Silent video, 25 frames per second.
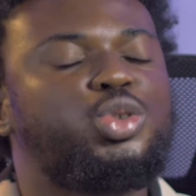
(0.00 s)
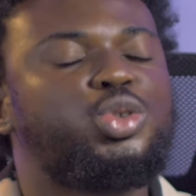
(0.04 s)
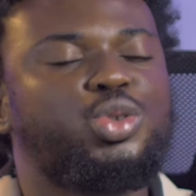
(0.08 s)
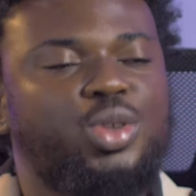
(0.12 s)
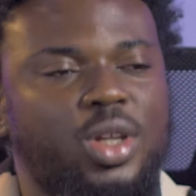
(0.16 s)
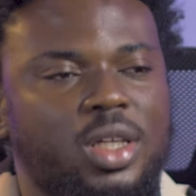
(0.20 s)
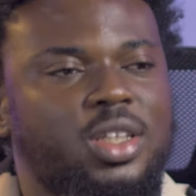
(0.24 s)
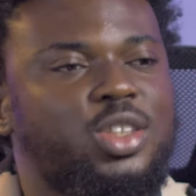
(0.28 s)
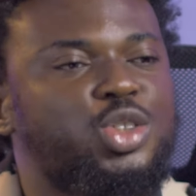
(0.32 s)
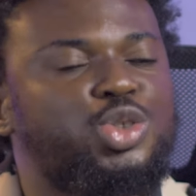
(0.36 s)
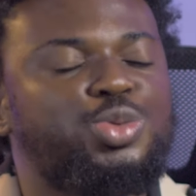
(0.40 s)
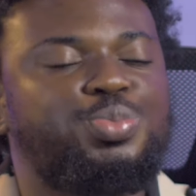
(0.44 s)

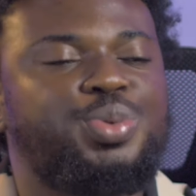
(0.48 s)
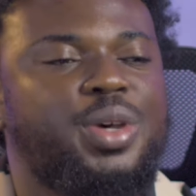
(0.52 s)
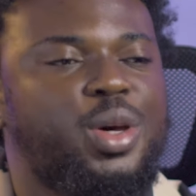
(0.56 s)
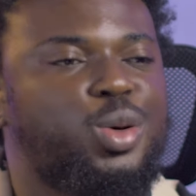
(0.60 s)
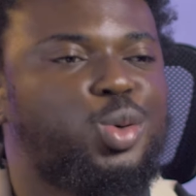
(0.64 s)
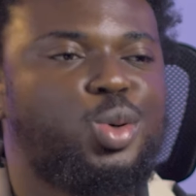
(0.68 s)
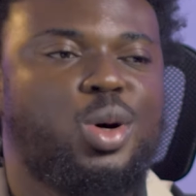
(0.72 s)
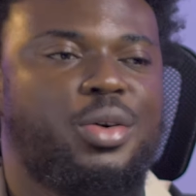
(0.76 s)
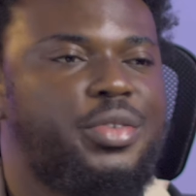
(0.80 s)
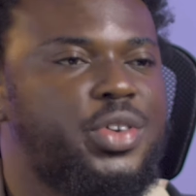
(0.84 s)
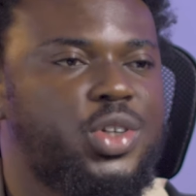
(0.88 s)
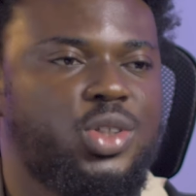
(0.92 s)
You should it
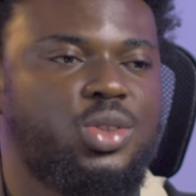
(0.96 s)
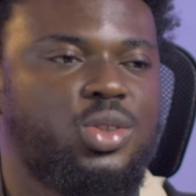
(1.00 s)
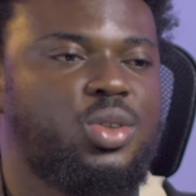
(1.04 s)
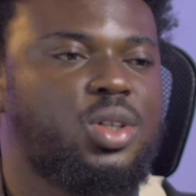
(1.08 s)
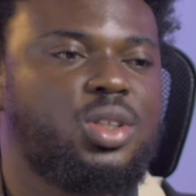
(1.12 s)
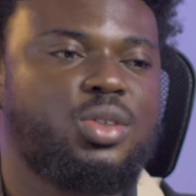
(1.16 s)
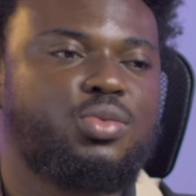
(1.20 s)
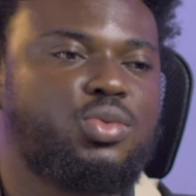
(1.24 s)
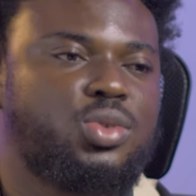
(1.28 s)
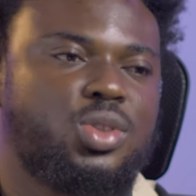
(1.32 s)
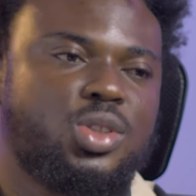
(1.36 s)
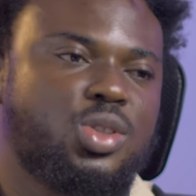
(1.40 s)
should be
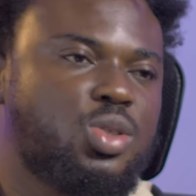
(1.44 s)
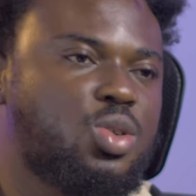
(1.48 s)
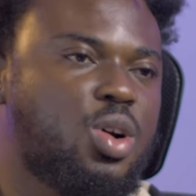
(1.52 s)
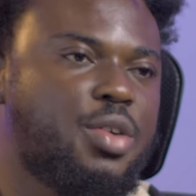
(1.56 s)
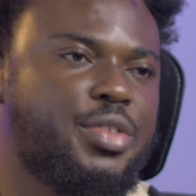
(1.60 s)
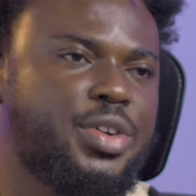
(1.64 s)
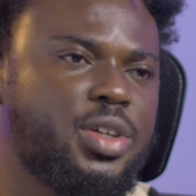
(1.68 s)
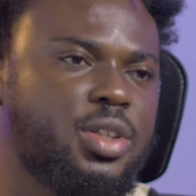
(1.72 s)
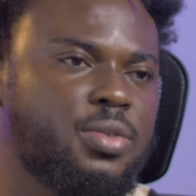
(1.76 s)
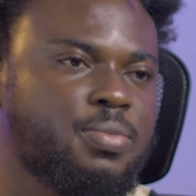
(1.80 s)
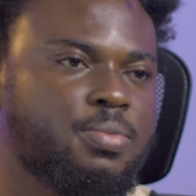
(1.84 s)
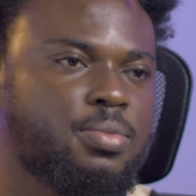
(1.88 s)
encouraged, not even
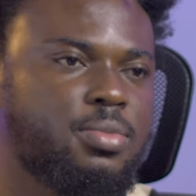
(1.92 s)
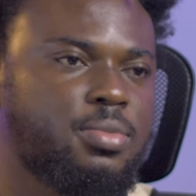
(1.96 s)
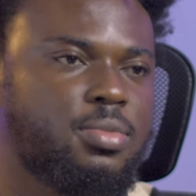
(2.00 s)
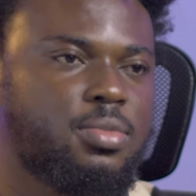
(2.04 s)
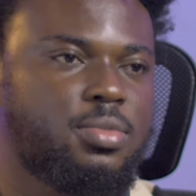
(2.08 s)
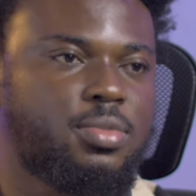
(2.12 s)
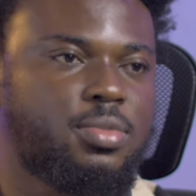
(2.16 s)
discouraged.